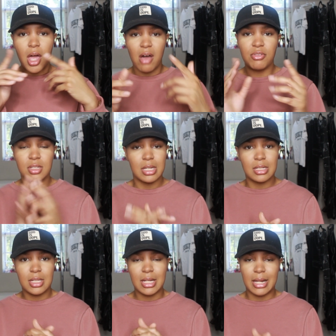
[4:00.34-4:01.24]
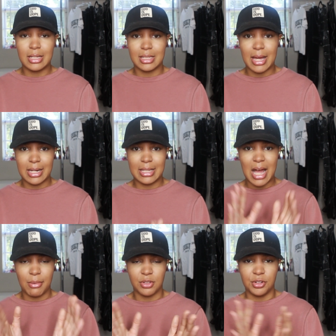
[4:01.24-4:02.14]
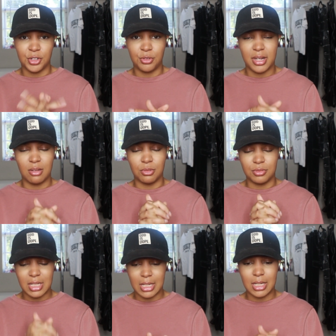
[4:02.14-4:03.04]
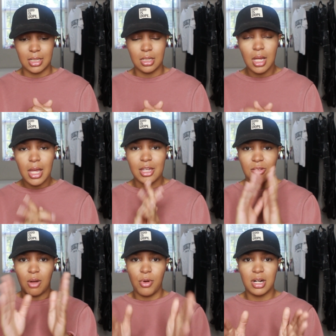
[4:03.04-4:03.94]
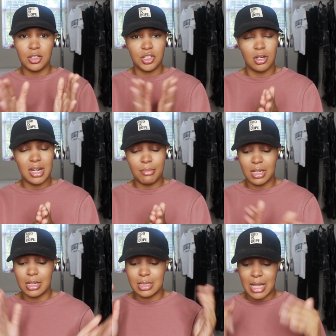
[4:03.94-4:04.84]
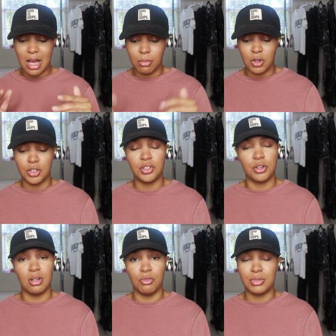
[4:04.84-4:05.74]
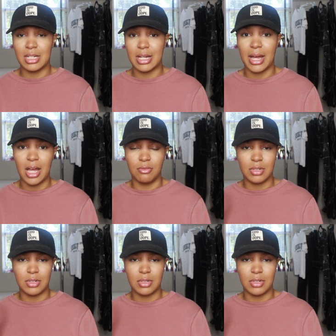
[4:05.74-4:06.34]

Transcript: Ever since then, I decided that I was going to create a routine. And so I wanted to share that because now I'm going to show you the routine I have